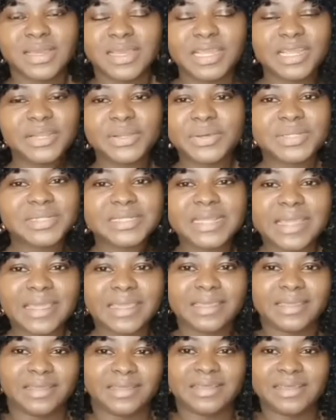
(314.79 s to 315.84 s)
You know
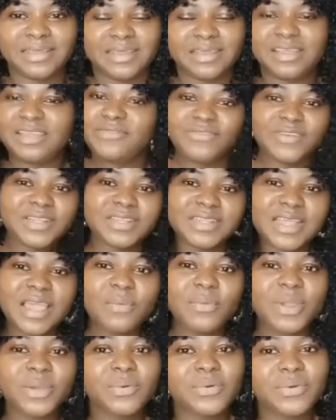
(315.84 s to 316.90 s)
they. If it
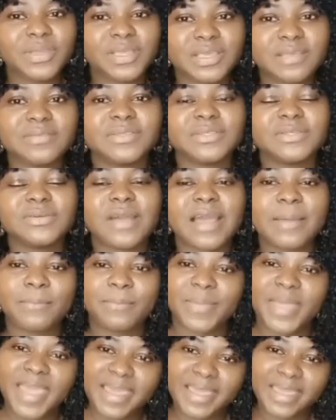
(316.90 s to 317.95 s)
there, we go give. So I
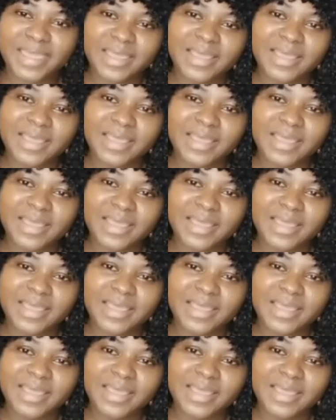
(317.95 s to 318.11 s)
beg.